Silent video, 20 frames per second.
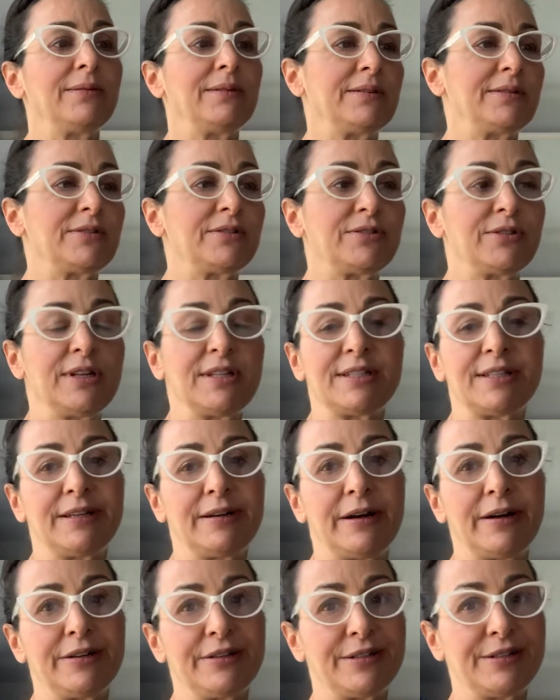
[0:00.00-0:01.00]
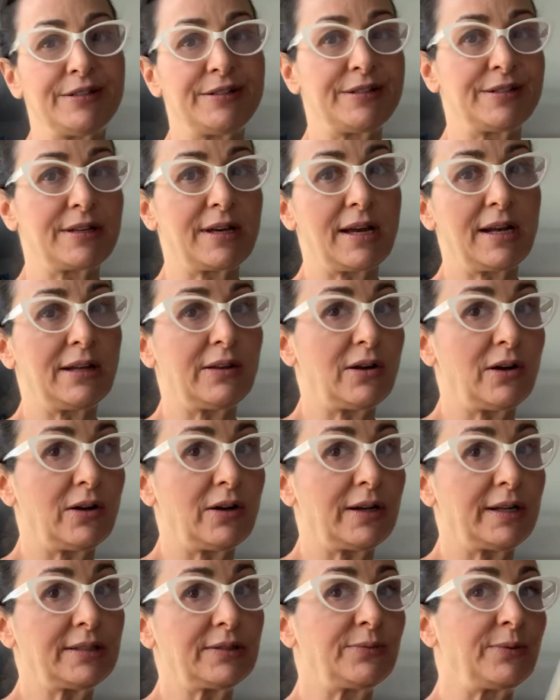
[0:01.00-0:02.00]
Strangely, ours is kind of the
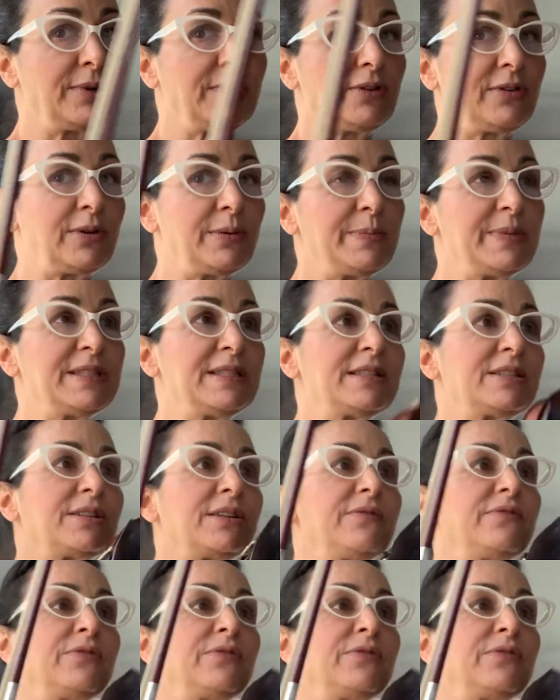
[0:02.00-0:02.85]
hardest. We're in 3rd position.